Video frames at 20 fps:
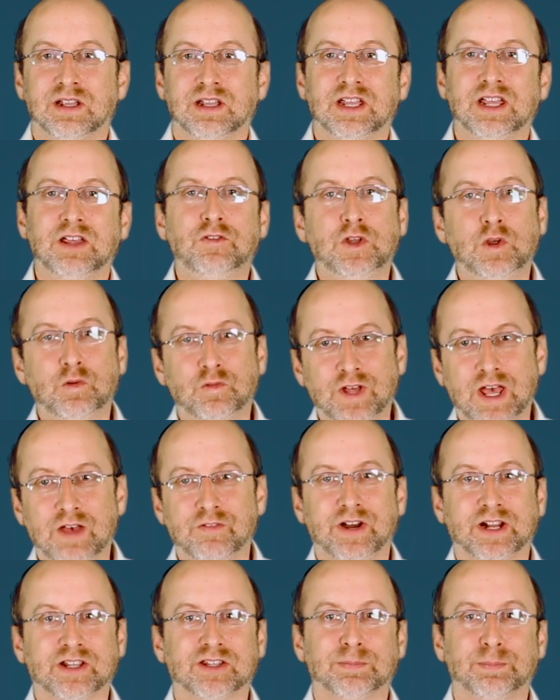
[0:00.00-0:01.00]
If you've
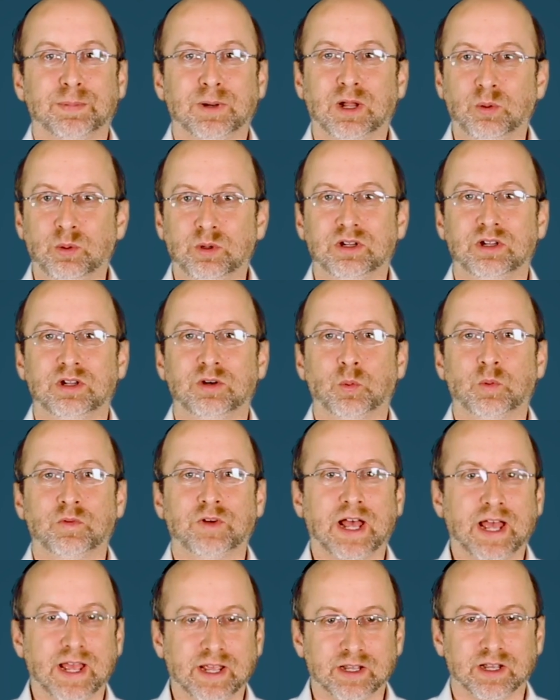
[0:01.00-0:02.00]
ever exploded with
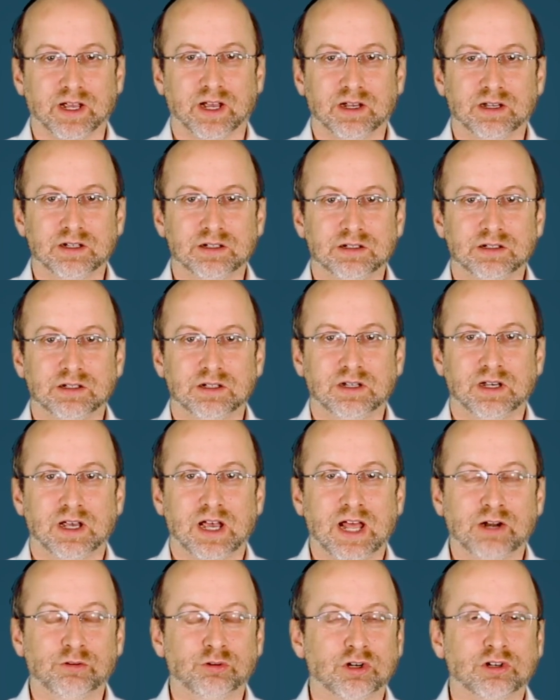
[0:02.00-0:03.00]
anger
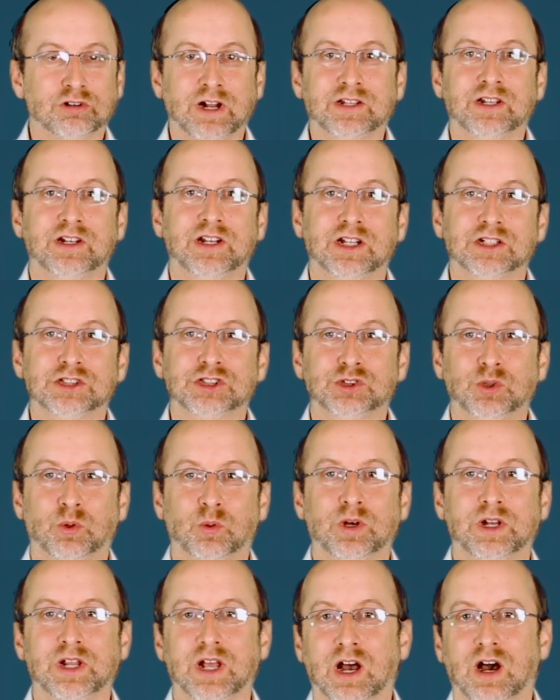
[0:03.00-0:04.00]
and regretted it
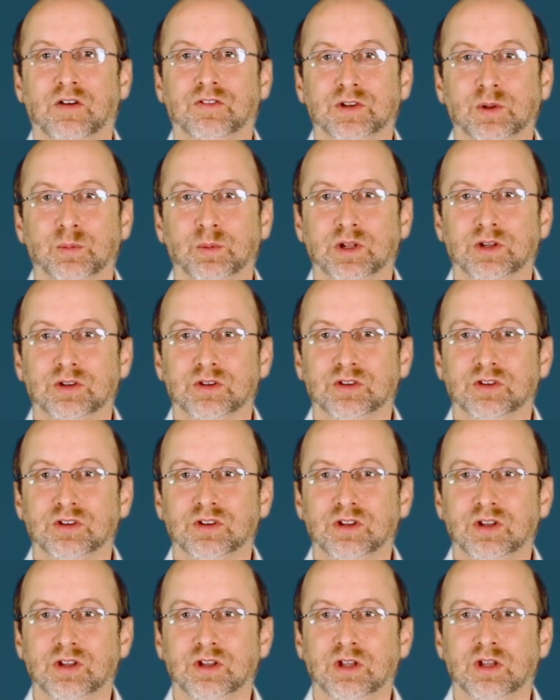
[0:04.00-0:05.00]
shortly afterwards,
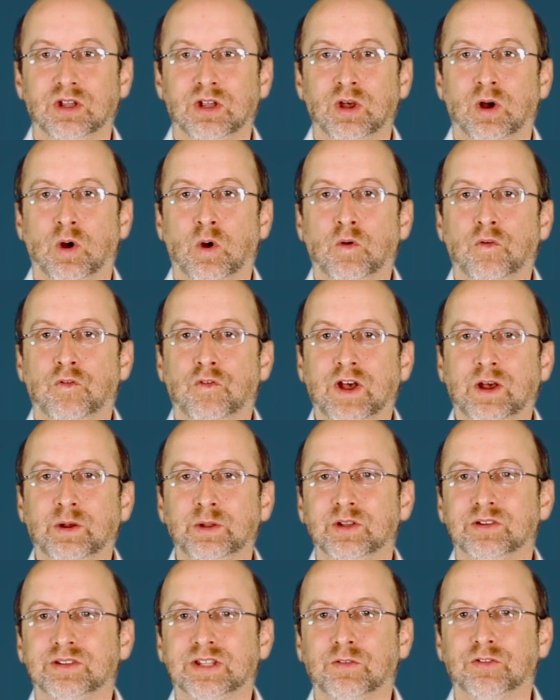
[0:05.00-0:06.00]
or felt
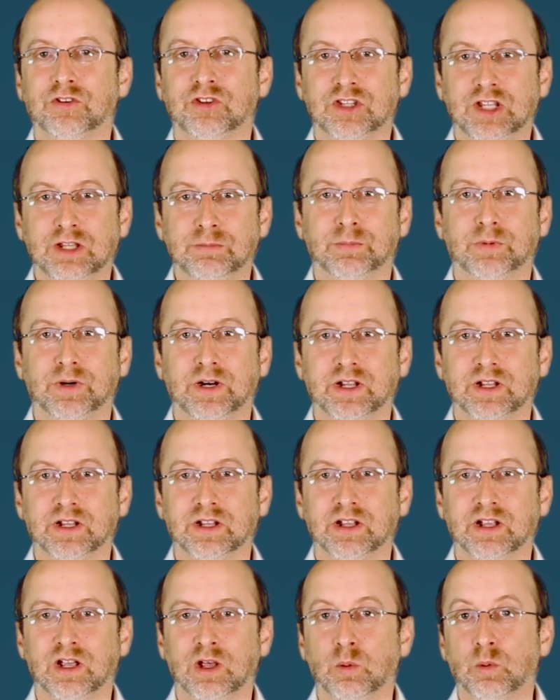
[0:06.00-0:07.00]
yourself
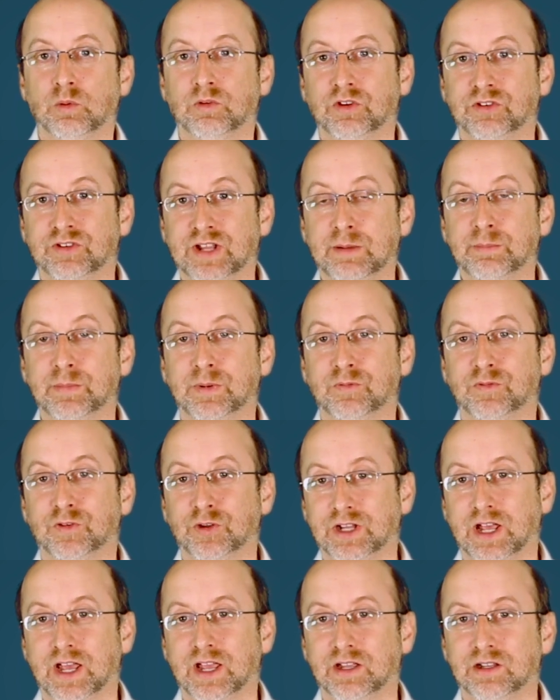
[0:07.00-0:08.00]
simmering with resentment for
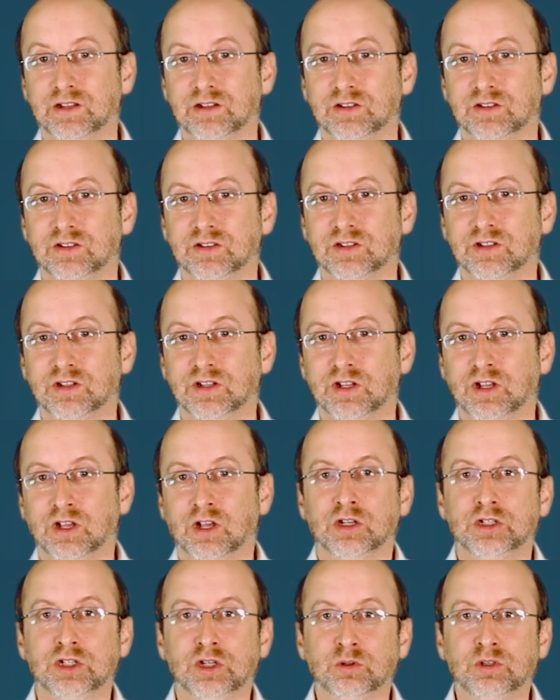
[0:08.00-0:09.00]
days,
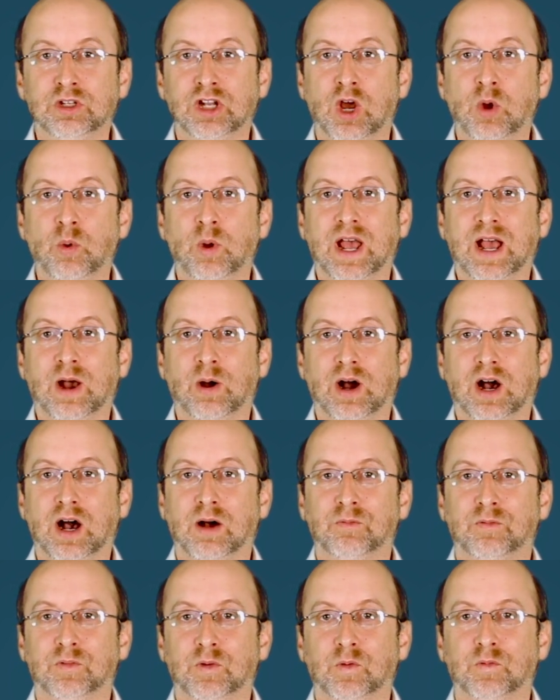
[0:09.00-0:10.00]
you'll know how
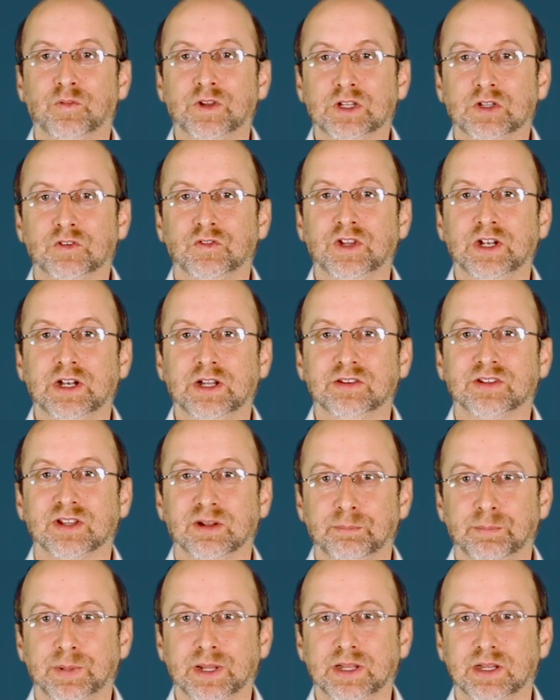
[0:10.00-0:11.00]
harmful these feelings
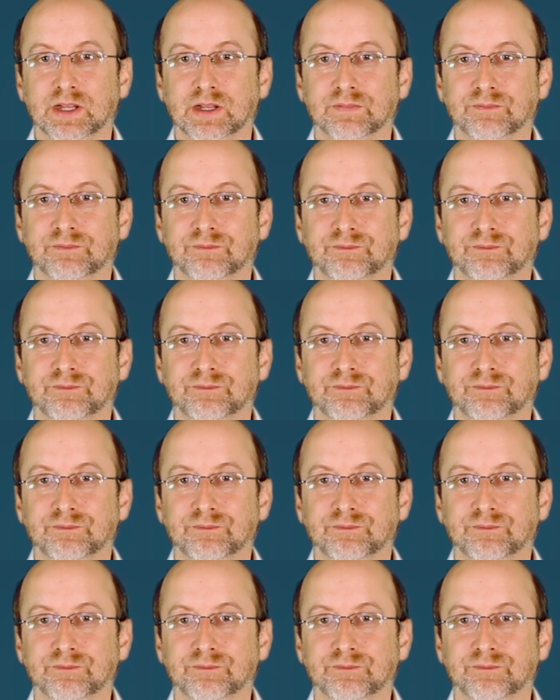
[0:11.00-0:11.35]
can be.